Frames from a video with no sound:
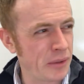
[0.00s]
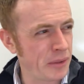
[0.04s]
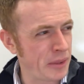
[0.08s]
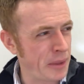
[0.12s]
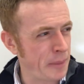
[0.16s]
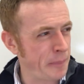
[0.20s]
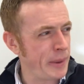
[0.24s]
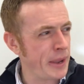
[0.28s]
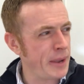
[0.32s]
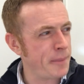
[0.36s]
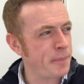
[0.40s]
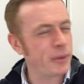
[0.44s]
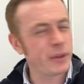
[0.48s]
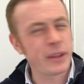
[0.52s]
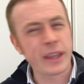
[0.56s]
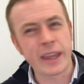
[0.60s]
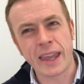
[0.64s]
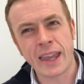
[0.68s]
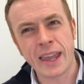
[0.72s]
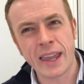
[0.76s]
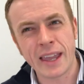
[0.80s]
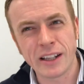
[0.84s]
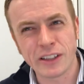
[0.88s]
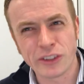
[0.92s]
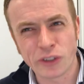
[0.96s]
the people that
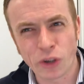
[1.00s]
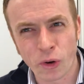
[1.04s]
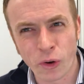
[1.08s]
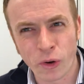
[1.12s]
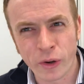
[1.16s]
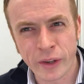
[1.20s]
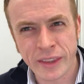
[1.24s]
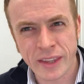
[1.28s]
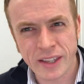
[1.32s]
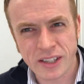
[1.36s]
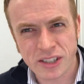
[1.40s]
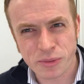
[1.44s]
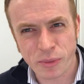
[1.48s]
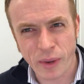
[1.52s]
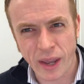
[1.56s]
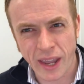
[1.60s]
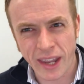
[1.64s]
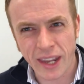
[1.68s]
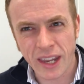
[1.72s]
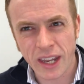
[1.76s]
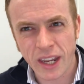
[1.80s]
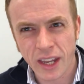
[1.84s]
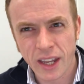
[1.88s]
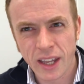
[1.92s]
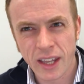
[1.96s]
hit door in this
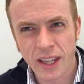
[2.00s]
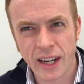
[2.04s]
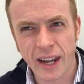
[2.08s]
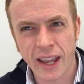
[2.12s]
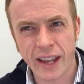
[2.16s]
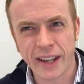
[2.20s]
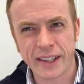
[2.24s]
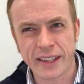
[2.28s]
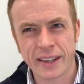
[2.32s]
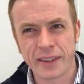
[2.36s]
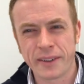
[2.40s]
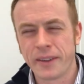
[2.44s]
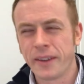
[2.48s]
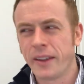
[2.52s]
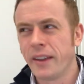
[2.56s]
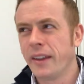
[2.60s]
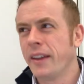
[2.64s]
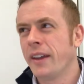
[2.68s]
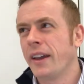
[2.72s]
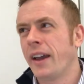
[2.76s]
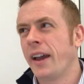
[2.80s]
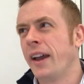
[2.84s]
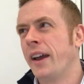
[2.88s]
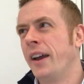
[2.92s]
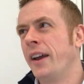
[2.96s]
way, like,
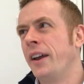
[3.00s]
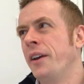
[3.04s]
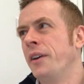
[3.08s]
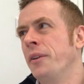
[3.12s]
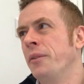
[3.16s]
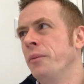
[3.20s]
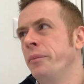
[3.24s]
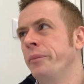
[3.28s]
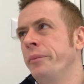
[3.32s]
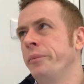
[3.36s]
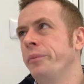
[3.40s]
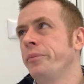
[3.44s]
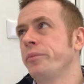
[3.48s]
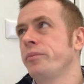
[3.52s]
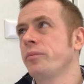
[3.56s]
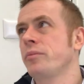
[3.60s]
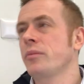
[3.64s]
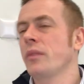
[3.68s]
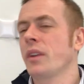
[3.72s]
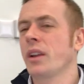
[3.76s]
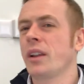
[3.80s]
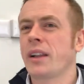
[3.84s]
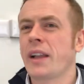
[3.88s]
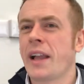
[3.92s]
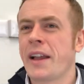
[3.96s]
kind
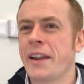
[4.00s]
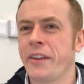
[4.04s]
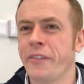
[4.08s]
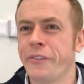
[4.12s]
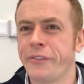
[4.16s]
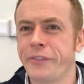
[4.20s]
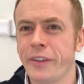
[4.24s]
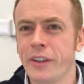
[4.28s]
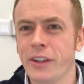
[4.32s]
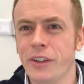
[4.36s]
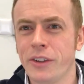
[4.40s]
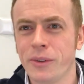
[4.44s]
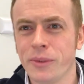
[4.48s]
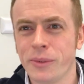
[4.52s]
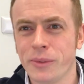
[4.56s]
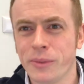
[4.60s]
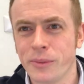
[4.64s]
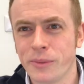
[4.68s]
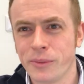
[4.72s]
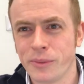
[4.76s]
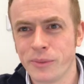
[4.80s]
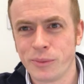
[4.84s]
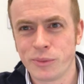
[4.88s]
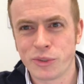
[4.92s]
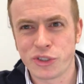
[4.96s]
of...
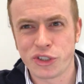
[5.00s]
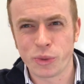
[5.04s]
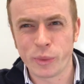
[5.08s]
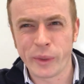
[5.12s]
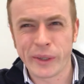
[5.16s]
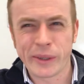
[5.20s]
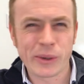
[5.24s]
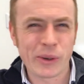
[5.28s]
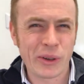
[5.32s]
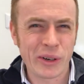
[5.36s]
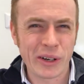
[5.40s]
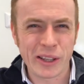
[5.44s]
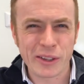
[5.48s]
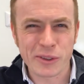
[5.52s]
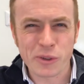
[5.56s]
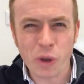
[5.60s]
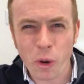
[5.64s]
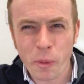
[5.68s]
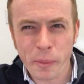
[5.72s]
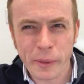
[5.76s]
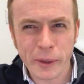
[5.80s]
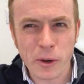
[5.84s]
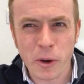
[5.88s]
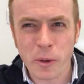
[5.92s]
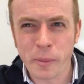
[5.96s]
should we call it
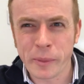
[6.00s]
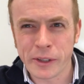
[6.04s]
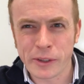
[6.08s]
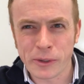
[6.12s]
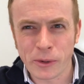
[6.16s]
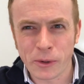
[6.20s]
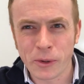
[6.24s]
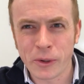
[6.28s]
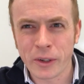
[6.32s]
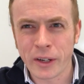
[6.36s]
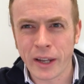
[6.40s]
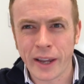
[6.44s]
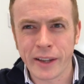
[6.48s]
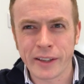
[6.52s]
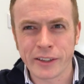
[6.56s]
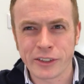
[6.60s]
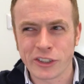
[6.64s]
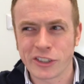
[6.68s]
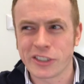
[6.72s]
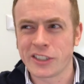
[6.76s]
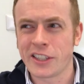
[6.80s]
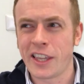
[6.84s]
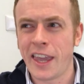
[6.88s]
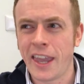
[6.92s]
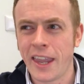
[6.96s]
tobikomi do, like
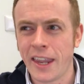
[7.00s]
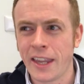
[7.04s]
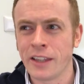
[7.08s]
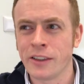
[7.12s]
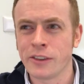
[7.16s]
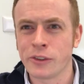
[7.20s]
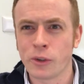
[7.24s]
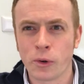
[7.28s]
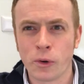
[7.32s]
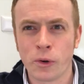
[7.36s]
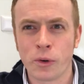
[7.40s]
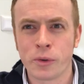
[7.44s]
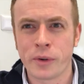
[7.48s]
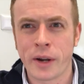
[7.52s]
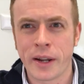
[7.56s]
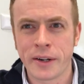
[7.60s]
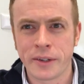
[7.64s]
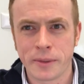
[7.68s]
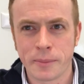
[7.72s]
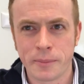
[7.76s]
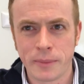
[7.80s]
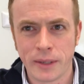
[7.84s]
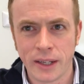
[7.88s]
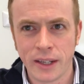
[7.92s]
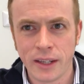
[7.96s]
just hitting door
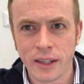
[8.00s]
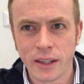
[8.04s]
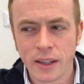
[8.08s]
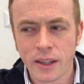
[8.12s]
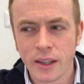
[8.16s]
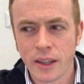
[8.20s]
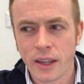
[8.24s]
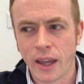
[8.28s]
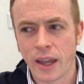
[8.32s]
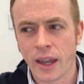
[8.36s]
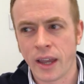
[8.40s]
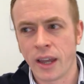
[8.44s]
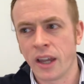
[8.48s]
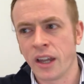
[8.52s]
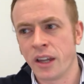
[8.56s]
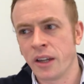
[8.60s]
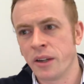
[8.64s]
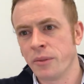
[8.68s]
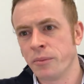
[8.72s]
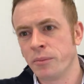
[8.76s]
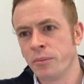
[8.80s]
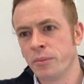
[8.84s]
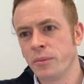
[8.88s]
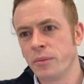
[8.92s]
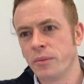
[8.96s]
randomly?
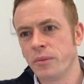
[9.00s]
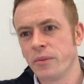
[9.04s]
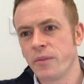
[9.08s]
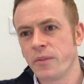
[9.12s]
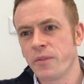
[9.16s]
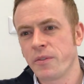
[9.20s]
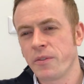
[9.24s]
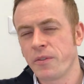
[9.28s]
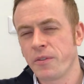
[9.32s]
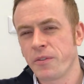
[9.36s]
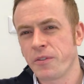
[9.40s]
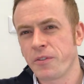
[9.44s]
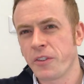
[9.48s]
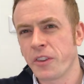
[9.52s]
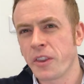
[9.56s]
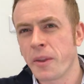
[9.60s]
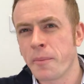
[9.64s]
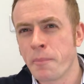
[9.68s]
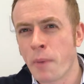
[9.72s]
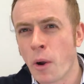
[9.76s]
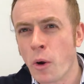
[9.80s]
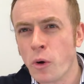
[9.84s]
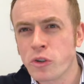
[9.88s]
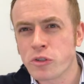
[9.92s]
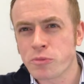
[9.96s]
For the
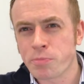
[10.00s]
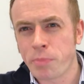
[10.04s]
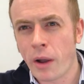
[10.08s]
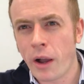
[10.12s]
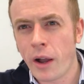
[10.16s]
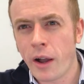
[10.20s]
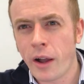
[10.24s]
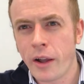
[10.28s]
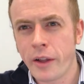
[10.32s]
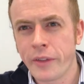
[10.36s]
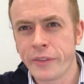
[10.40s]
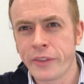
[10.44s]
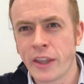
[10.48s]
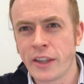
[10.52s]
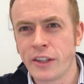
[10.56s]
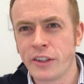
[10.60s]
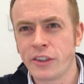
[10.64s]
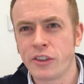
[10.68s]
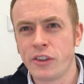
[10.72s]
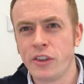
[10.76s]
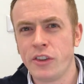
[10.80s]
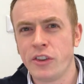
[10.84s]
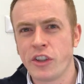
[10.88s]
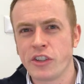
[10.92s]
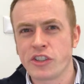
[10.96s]
most part,
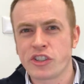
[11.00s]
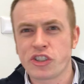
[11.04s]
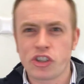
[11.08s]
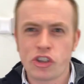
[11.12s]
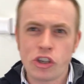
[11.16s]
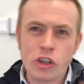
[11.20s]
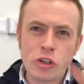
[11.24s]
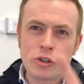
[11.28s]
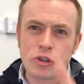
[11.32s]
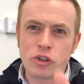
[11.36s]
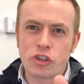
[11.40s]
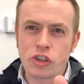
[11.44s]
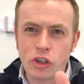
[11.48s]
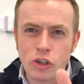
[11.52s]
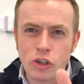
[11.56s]
there's two